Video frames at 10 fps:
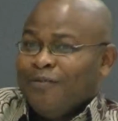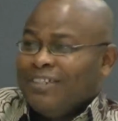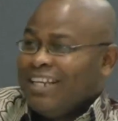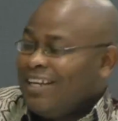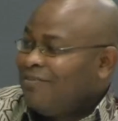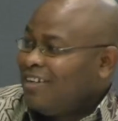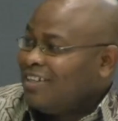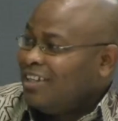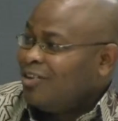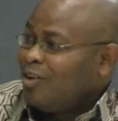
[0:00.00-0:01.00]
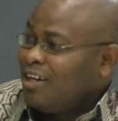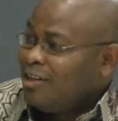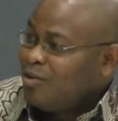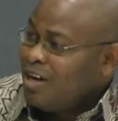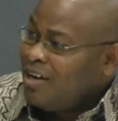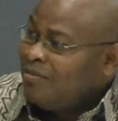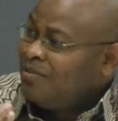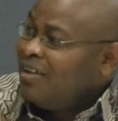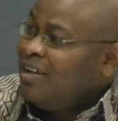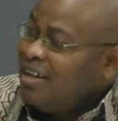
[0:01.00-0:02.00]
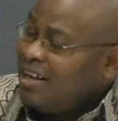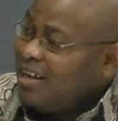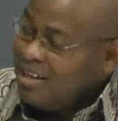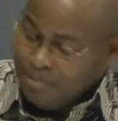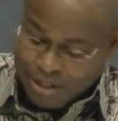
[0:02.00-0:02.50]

delivering in order to have a